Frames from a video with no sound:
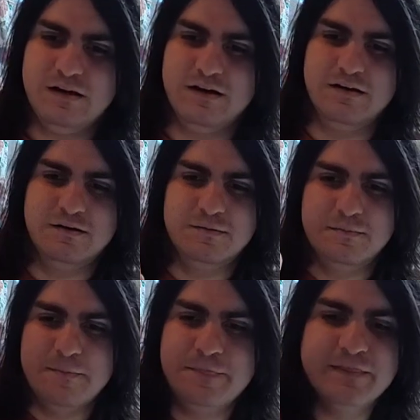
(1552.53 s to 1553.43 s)

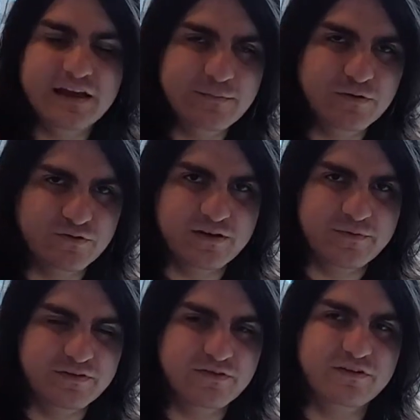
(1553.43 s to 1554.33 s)
I'm also
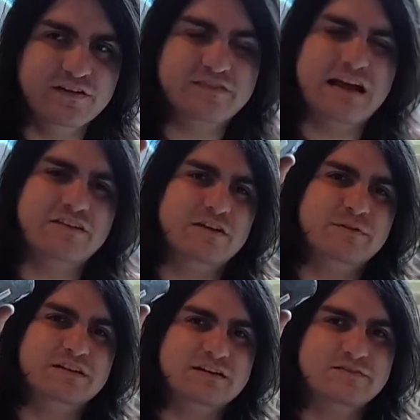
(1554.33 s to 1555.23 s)
keeping the 3DS. Actually, I'm
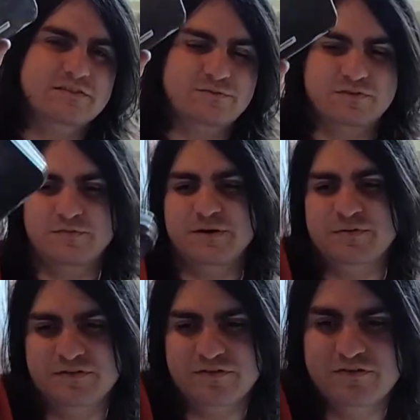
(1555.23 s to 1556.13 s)
going to give this one to my
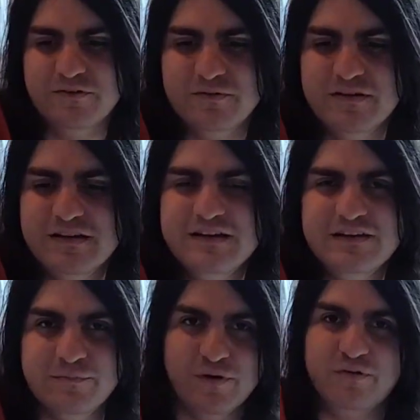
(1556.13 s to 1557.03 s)
brother, so
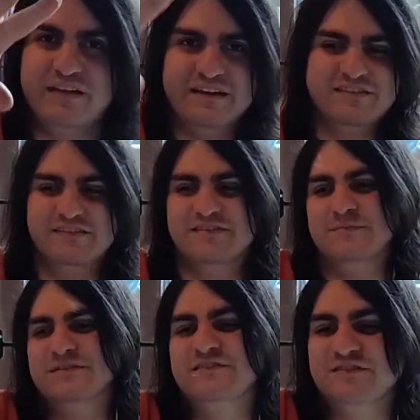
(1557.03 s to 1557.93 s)
both get a system.
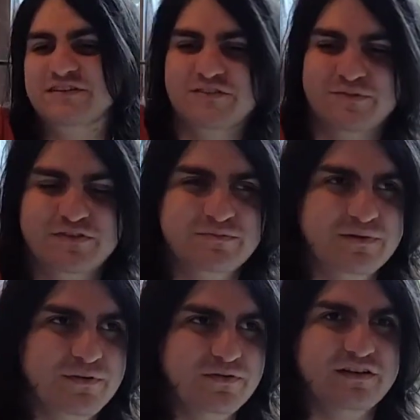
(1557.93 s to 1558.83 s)
My sister gets a Switch,
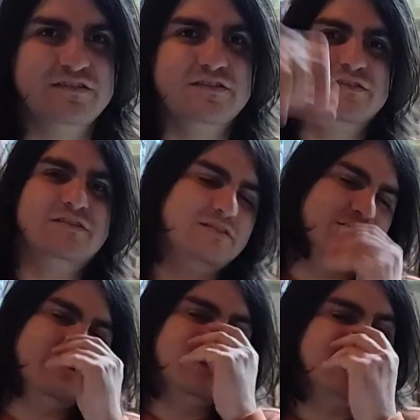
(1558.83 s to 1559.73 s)
brother gets the
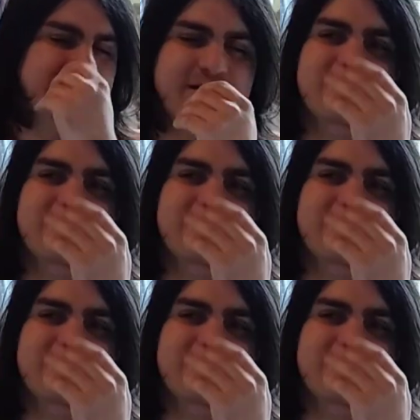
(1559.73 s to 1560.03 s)
3DS.